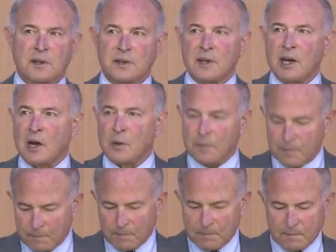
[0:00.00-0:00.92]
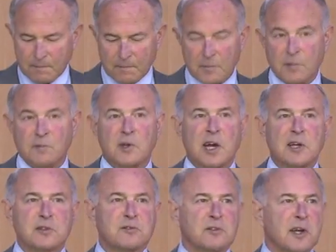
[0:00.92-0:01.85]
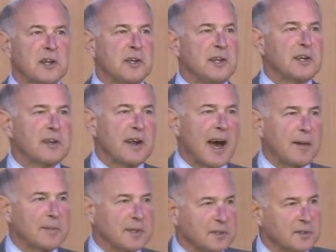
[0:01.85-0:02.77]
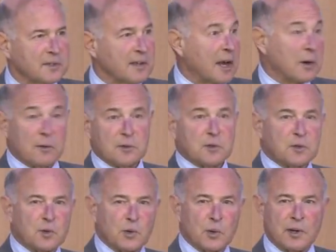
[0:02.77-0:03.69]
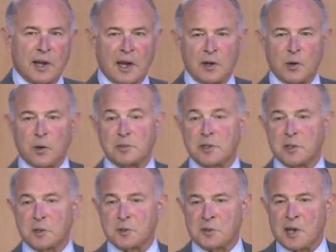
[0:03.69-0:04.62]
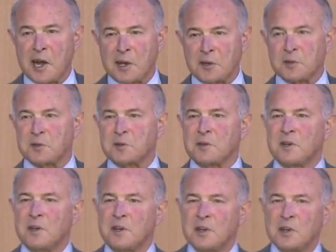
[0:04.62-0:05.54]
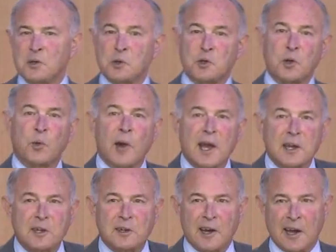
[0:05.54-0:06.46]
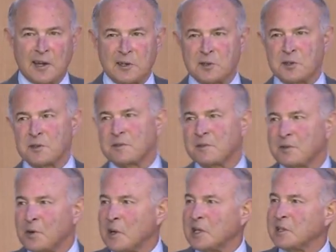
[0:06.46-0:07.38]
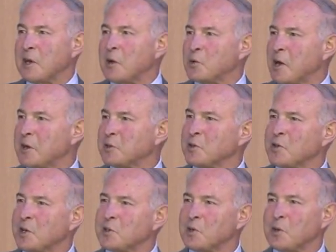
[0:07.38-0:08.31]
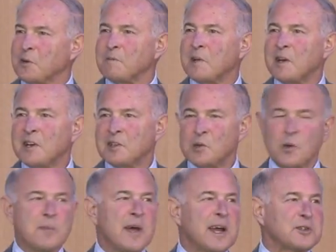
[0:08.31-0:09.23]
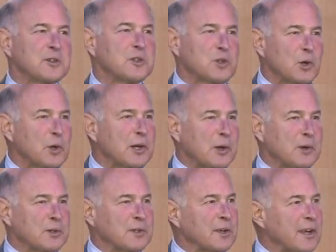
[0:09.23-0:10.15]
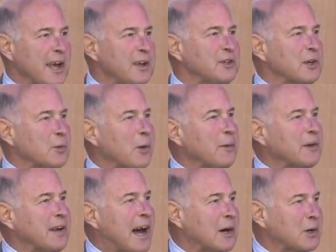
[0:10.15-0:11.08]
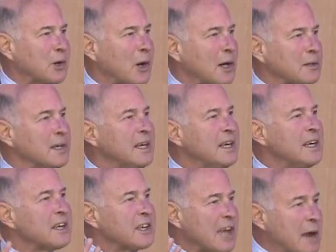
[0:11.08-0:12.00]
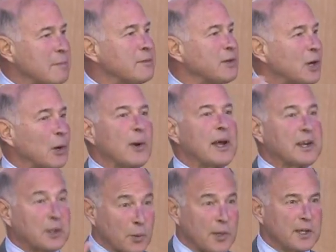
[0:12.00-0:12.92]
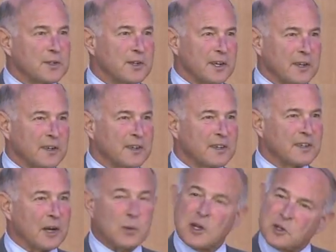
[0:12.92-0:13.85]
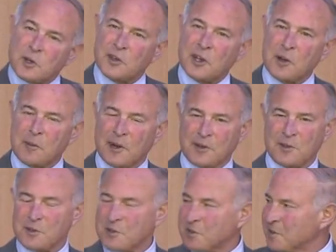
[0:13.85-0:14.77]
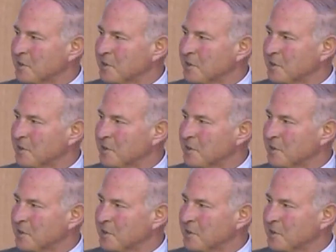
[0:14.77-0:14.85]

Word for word: Now, if you guys have studied economics, I don't know if this is true or not, or political science, you should recognize, or I'll, I'll try to suggest here, that what Madison is doing here is engaging in what we now call game theoretic reasoning. And I want you to think about this.